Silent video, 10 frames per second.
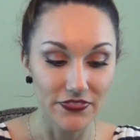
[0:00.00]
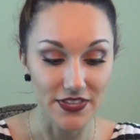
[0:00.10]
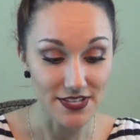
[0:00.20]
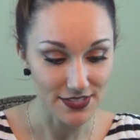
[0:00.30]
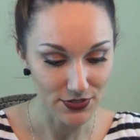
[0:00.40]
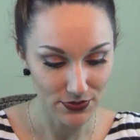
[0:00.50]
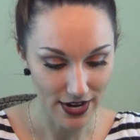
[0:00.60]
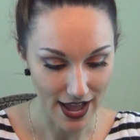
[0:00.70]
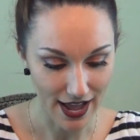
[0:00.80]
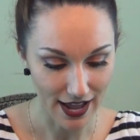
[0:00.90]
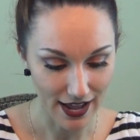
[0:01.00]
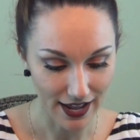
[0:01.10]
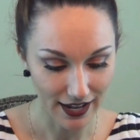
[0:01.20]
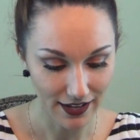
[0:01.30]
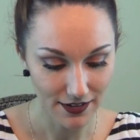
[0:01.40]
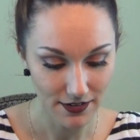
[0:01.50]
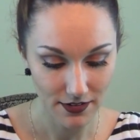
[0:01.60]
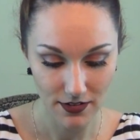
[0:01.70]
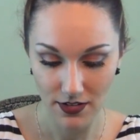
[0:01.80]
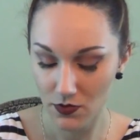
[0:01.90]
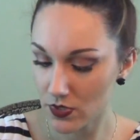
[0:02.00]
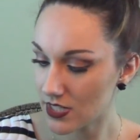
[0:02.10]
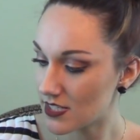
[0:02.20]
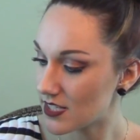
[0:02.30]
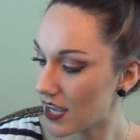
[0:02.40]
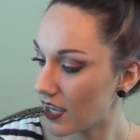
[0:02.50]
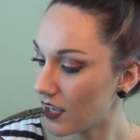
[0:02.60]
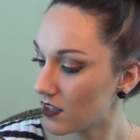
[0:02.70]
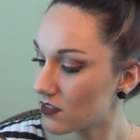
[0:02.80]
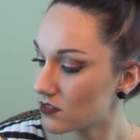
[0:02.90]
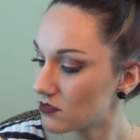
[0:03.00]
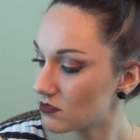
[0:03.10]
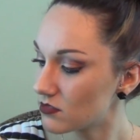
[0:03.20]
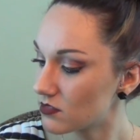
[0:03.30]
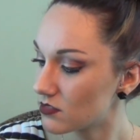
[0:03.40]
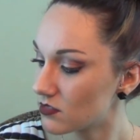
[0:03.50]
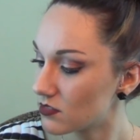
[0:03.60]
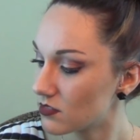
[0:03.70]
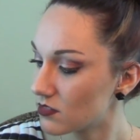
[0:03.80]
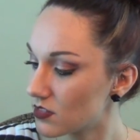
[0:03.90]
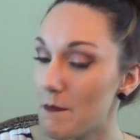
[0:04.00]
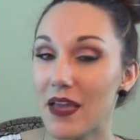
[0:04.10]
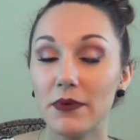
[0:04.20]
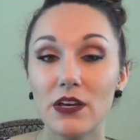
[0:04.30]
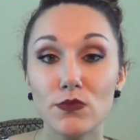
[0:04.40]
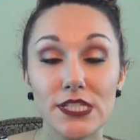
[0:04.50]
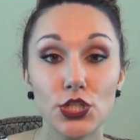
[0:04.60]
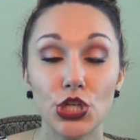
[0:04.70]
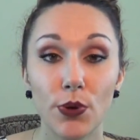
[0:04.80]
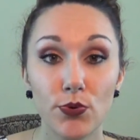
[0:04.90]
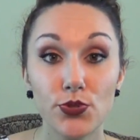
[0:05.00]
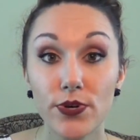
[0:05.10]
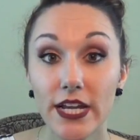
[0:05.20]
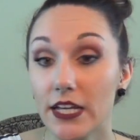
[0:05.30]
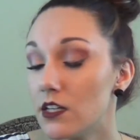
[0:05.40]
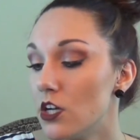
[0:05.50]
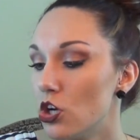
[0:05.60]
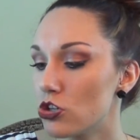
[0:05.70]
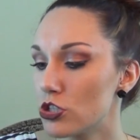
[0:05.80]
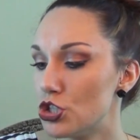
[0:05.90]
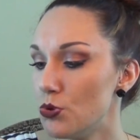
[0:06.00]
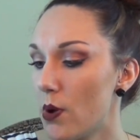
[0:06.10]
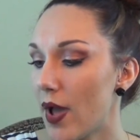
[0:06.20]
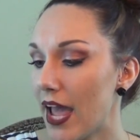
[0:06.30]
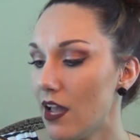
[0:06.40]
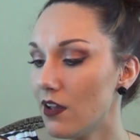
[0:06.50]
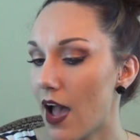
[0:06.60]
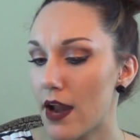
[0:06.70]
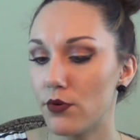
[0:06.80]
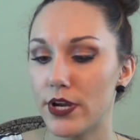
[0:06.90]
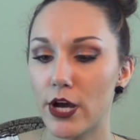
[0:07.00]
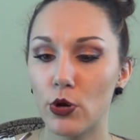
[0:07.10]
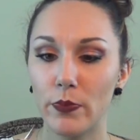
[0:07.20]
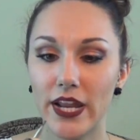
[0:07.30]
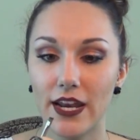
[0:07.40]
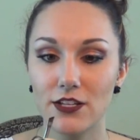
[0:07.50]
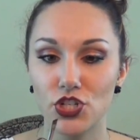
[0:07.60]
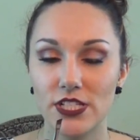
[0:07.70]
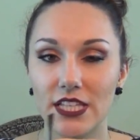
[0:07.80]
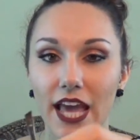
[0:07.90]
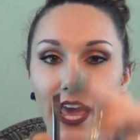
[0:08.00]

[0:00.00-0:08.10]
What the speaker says: This little guy, I'm gonna say, maybe it was a 203 or a 208, I don't know, but it is just the